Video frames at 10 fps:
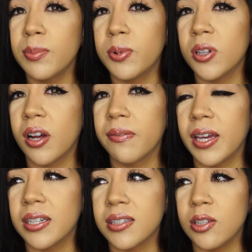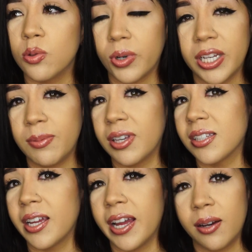pull off NC20
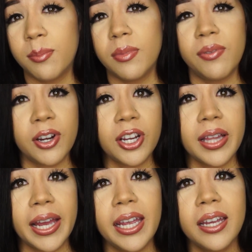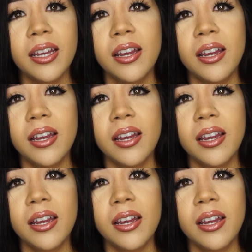because I am very light.